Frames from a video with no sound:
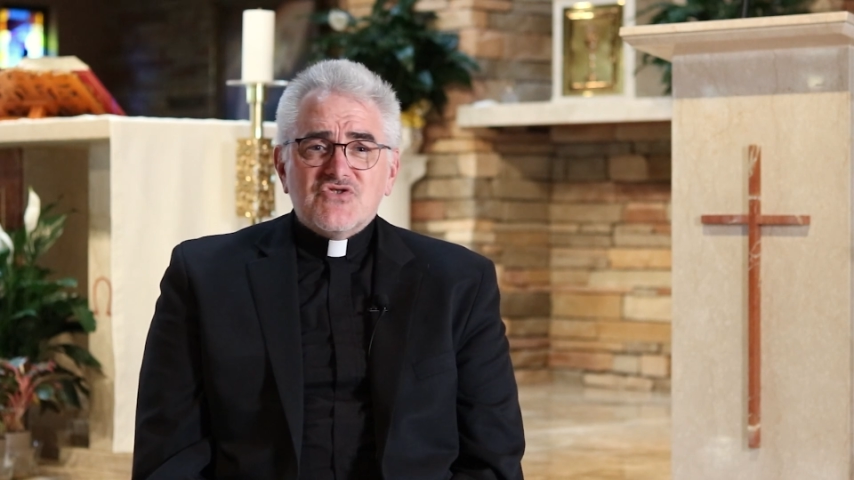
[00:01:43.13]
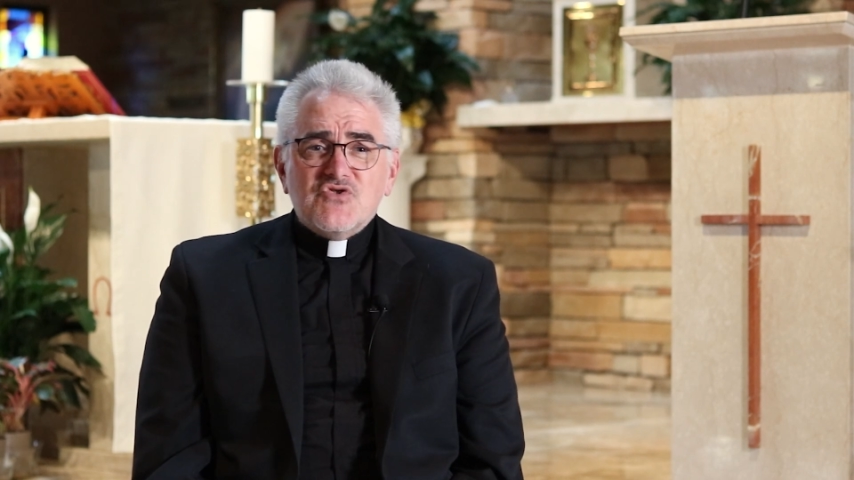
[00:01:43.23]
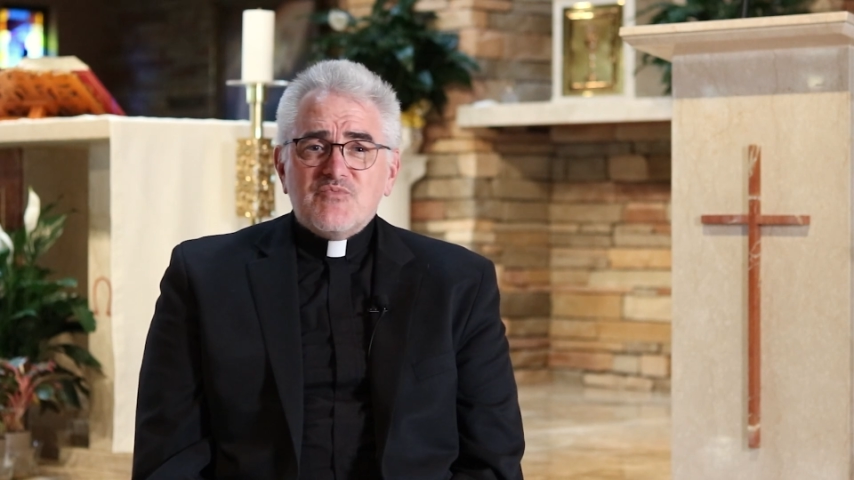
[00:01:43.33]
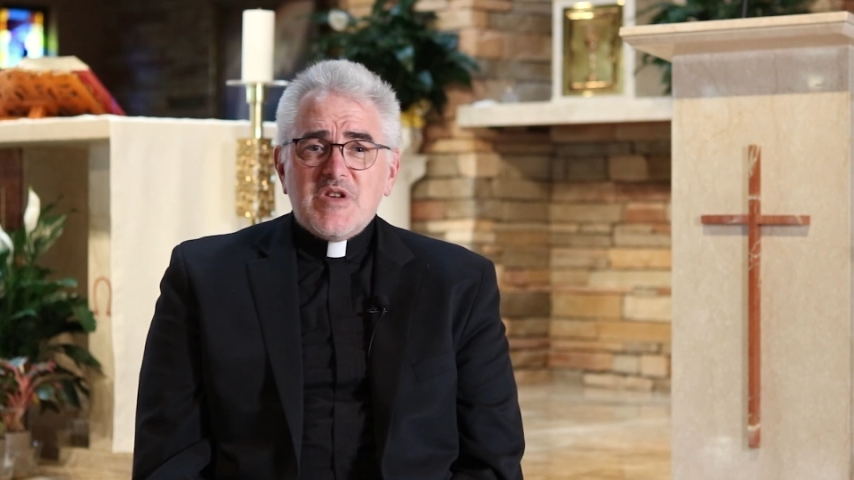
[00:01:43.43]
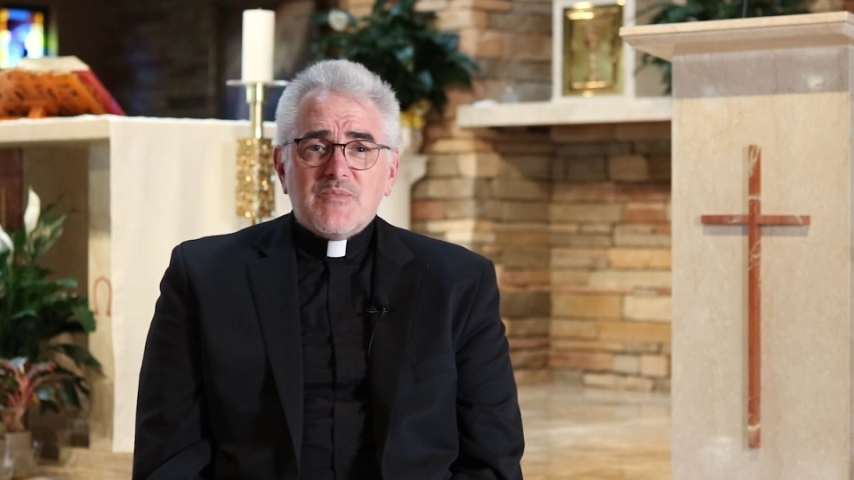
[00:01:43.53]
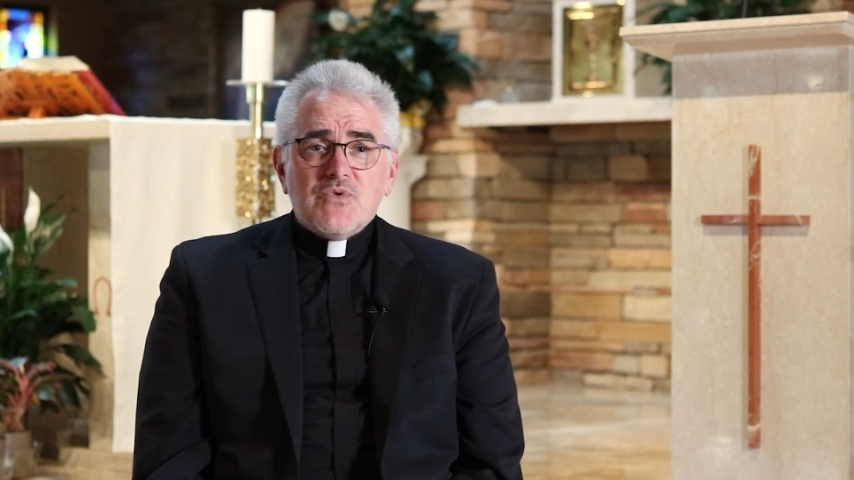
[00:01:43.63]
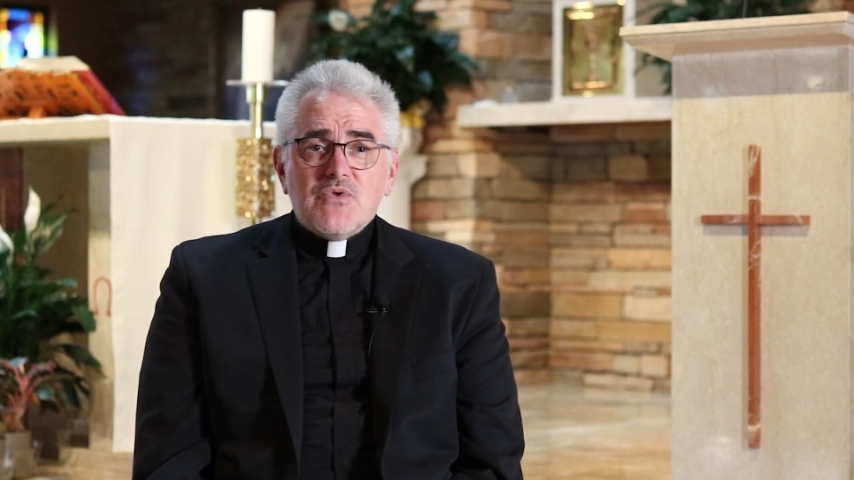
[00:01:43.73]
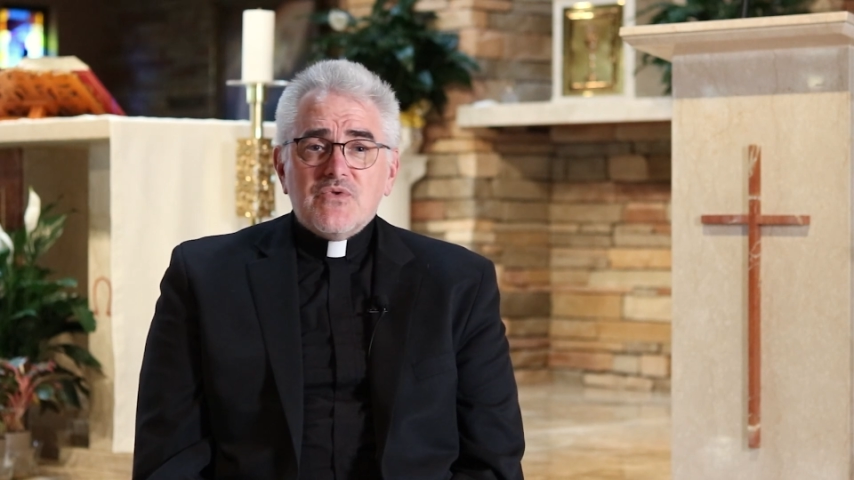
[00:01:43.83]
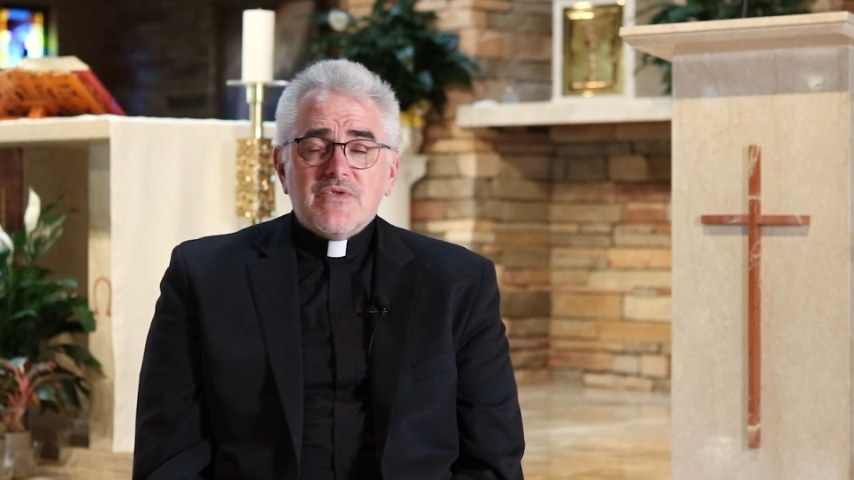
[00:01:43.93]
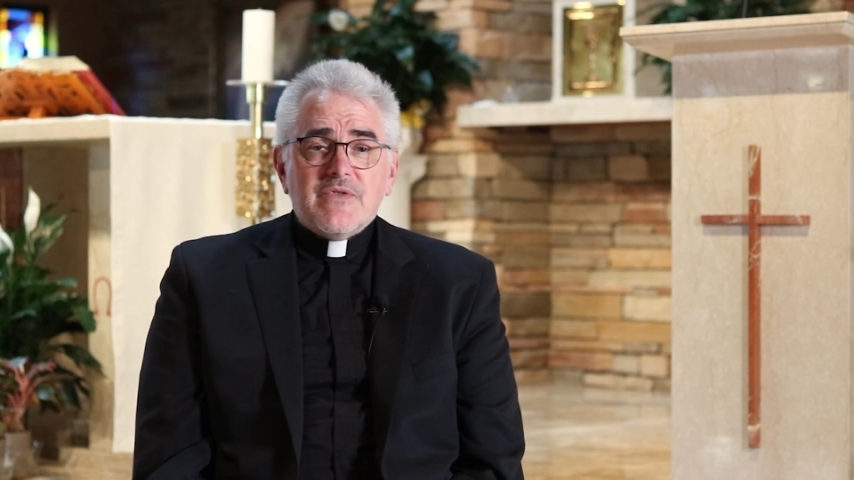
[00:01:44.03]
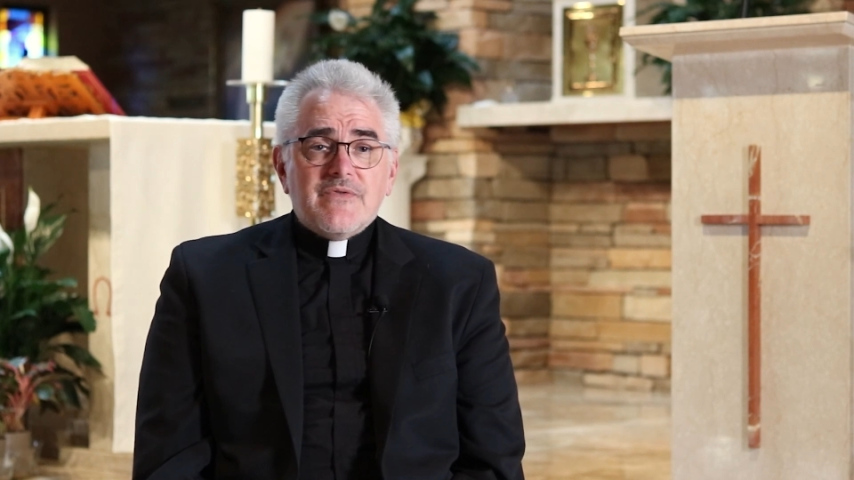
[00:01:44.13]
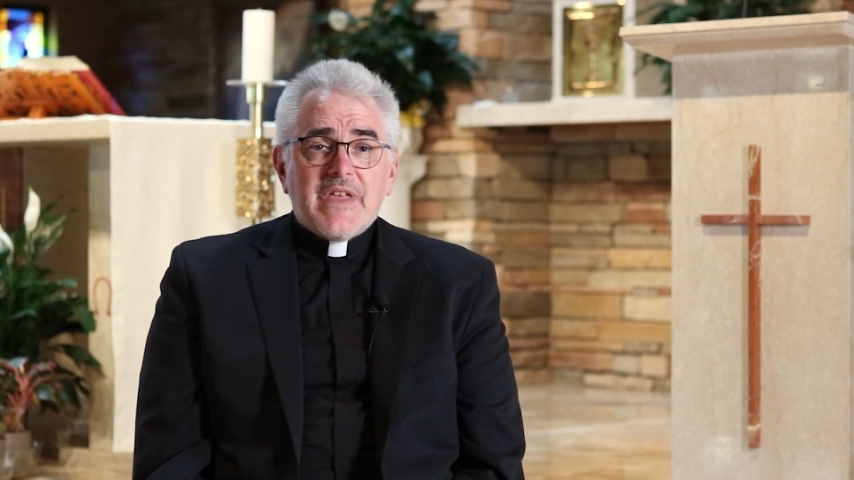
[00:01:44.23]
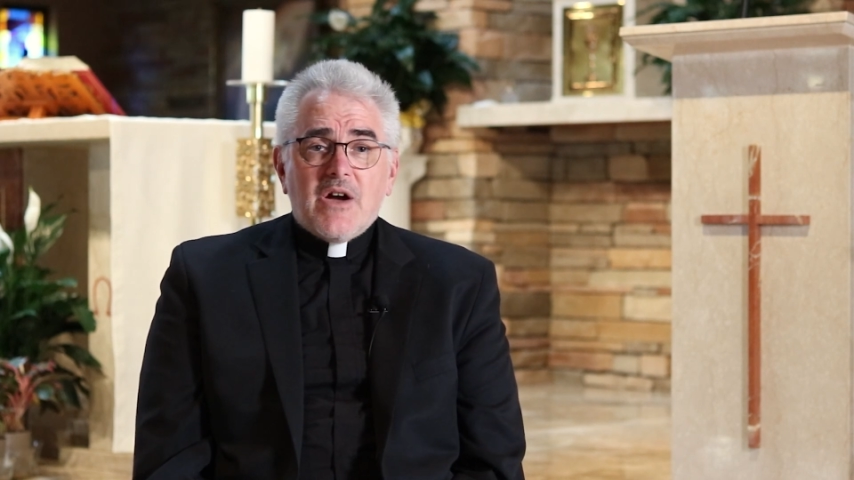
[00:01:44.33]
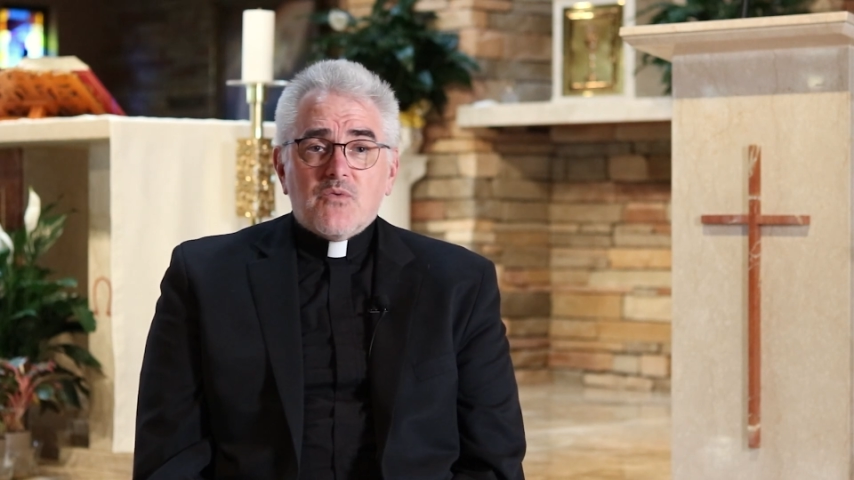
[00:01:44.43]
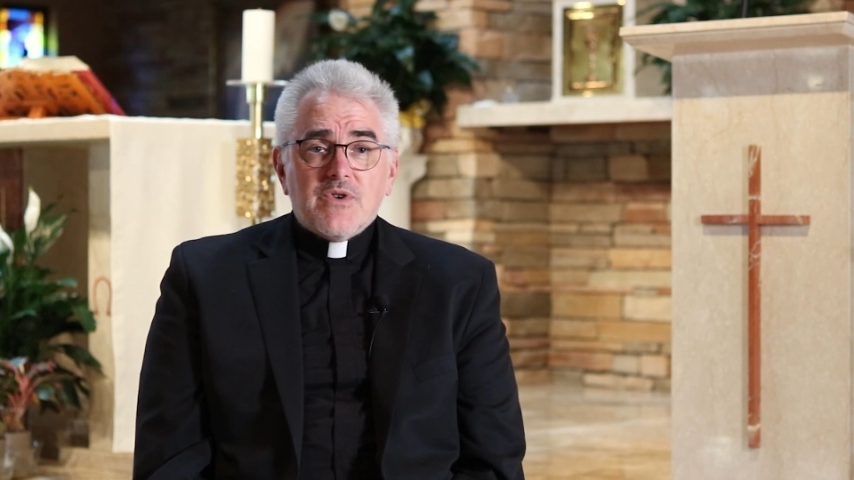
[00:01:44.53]
Two people
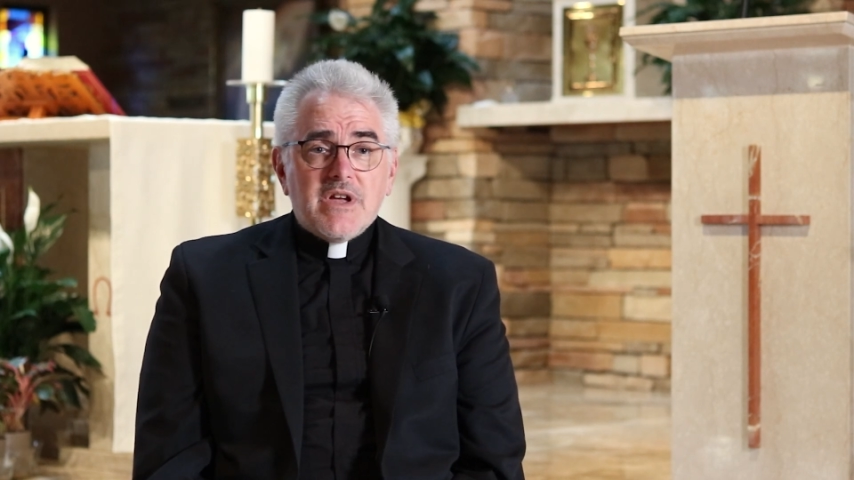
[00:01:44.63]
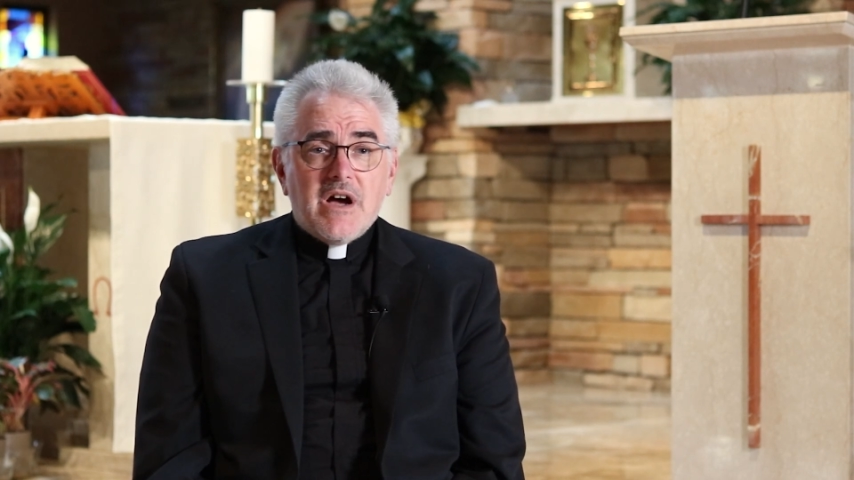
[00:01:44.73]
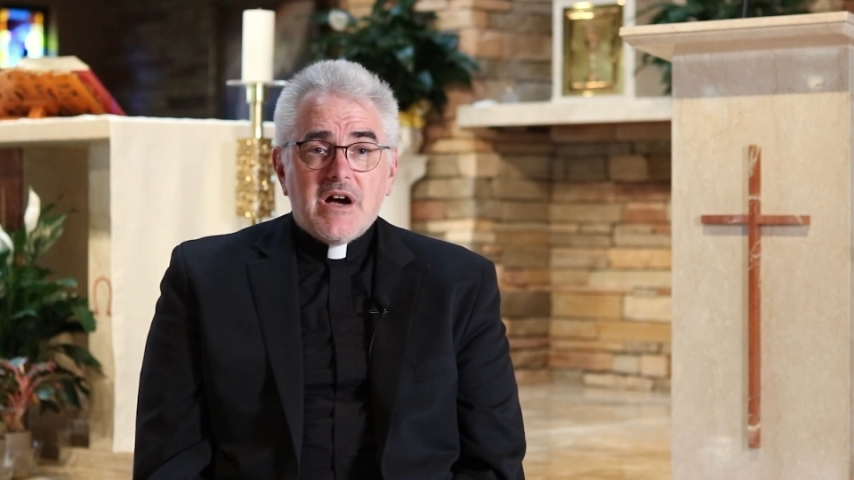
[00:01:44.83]
that were